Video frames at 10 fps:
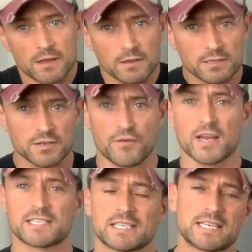
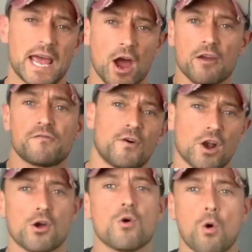suffice to say, I
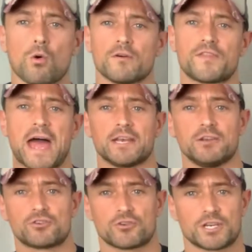follow all of that
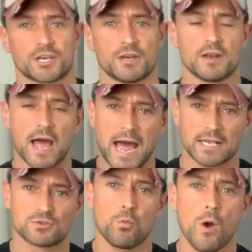nutrition
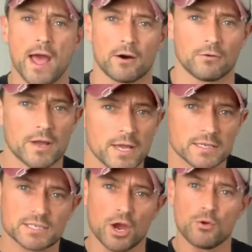as well.
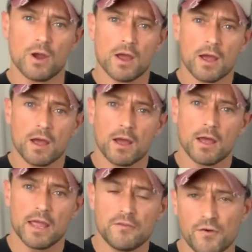So
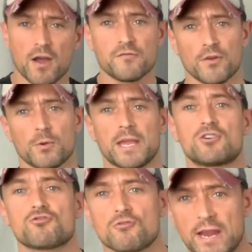if I'm following
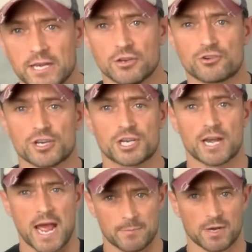great nutrition
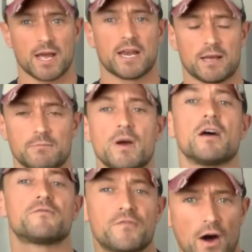and I'm
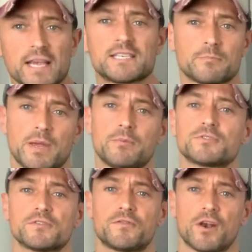advising people
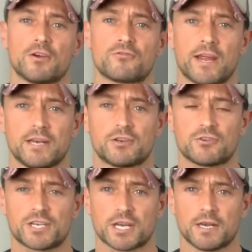to follow great
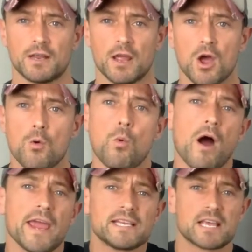nutrition,
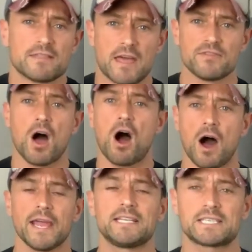why is it then that
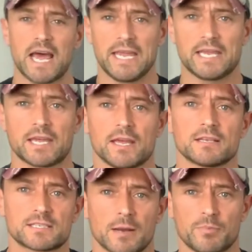I take
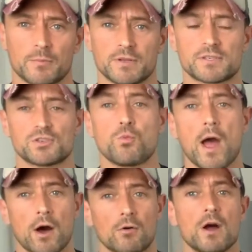supplements as
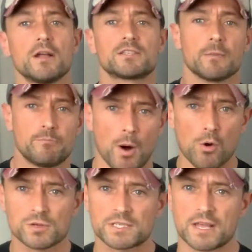well to
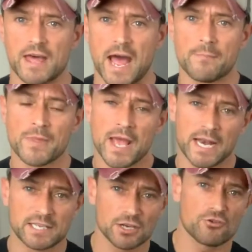bolster that?
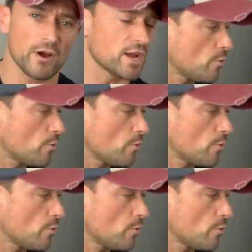And it's a great